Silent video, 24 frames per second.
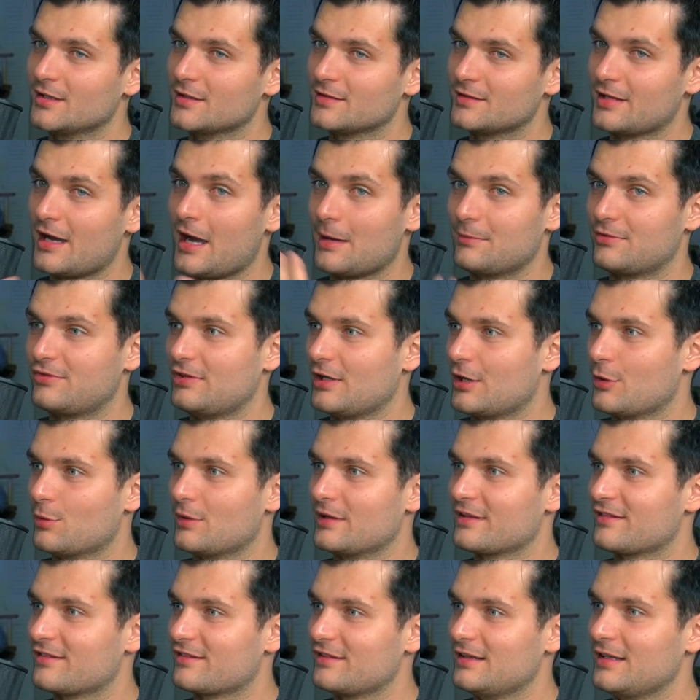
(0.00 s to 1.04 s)
time
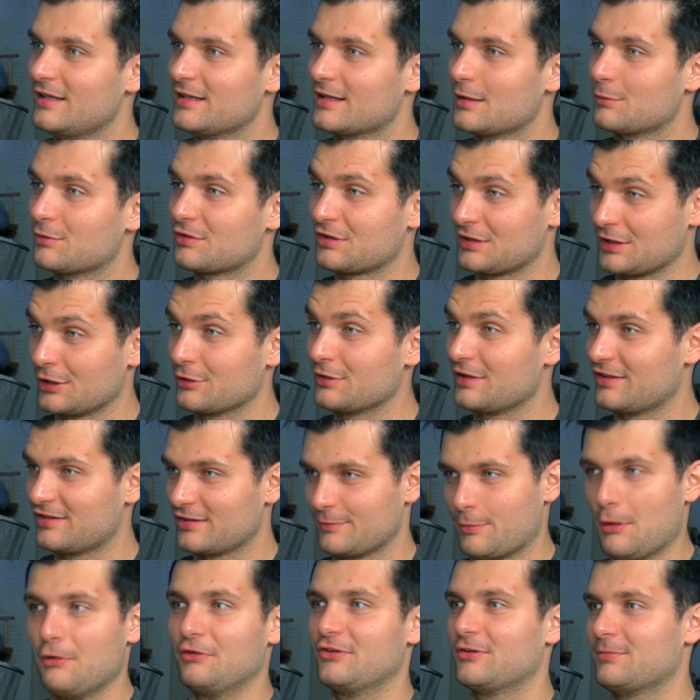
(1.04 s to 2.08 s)
sequence scene that was clearly
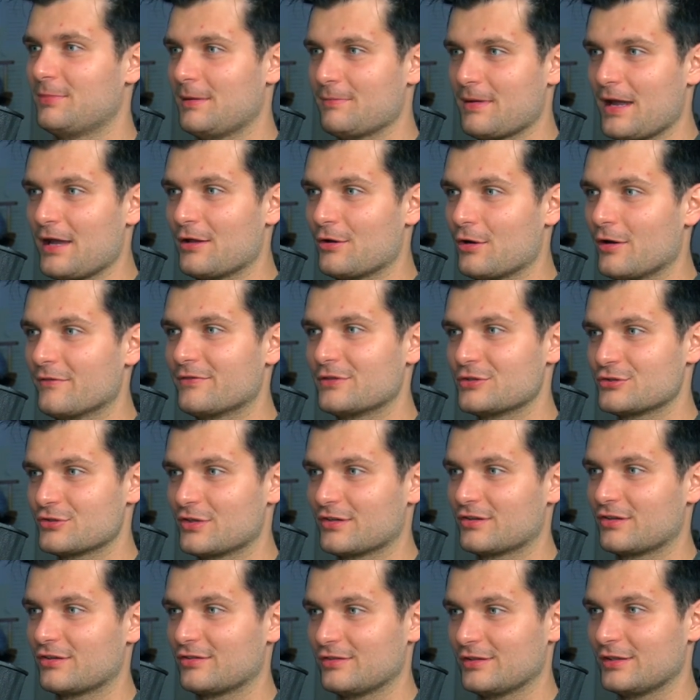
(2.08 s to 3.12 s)
supposed to be paid off in
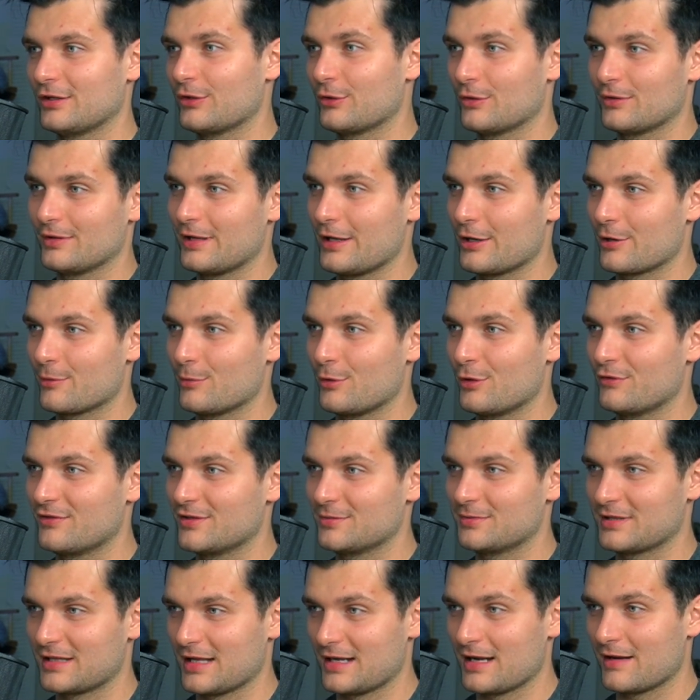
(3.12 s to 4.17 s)
Justice League or a later movie,
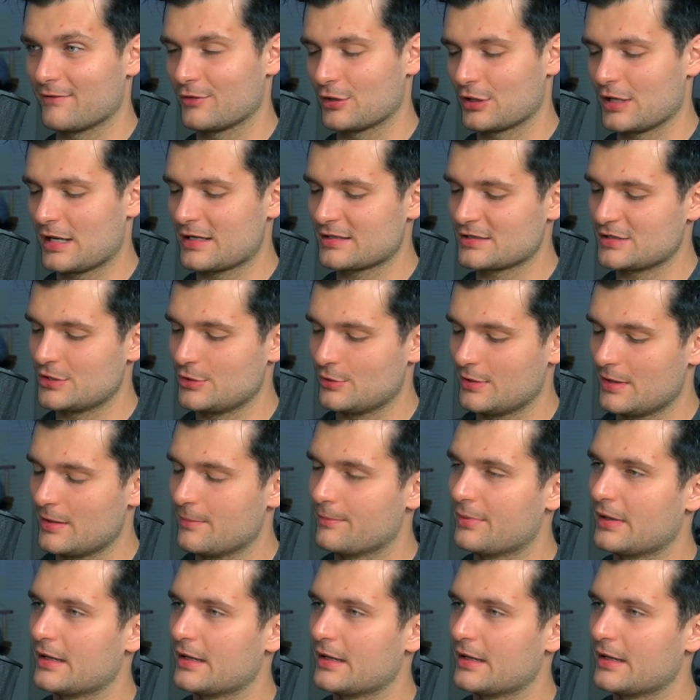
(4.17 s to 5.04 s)
but they never got to it.